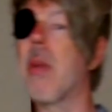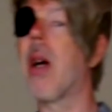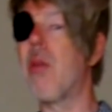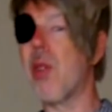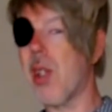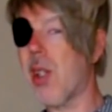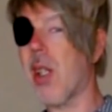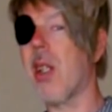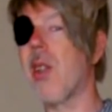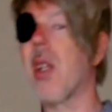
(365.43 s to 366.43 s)
by
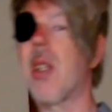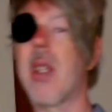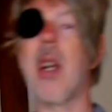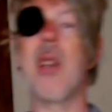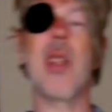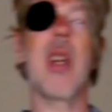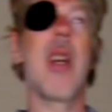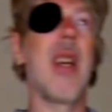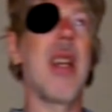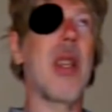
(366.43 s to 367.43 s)
resisting the zeitgeist,
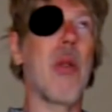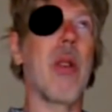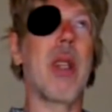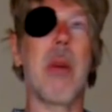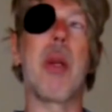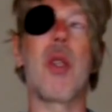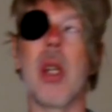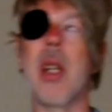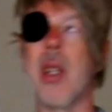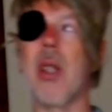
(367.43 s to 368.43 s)
you are
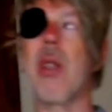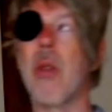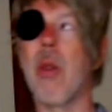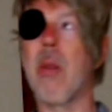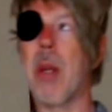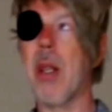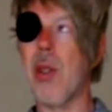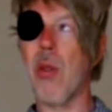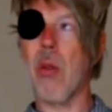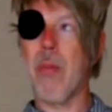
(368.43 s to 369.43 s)
capitulating to it,
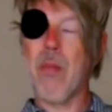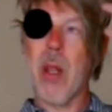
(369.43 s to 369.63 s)
because your